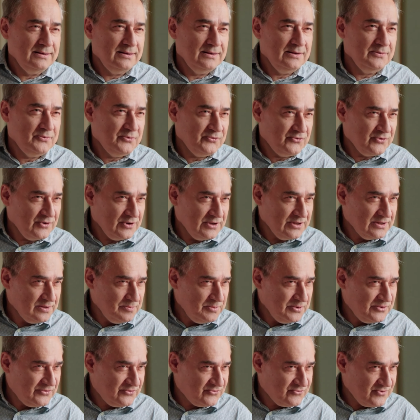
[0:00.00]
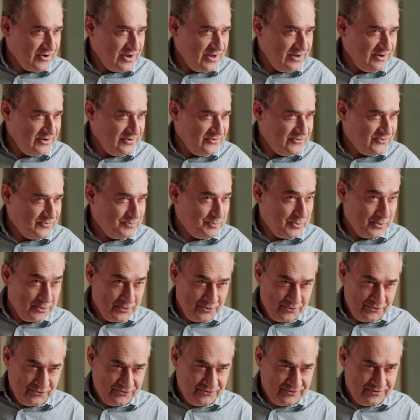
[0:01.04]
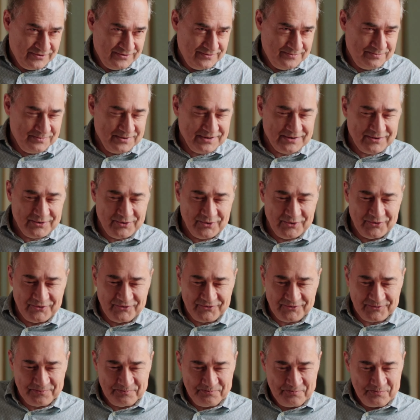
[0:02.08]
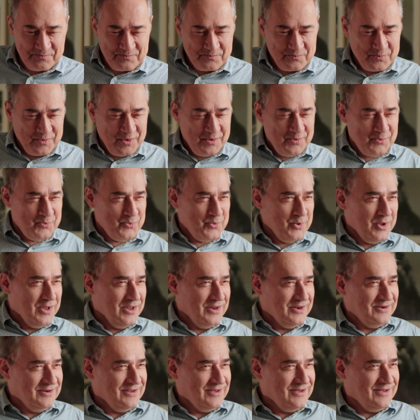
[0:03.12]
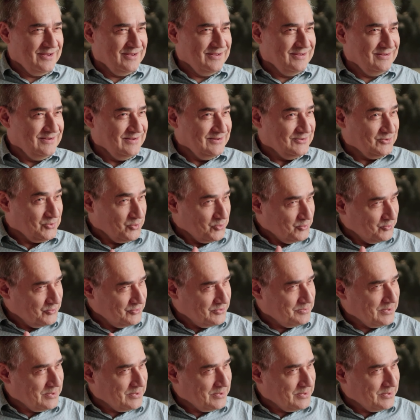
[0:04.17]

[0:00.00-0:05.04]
He was a little bit strange person, because when he told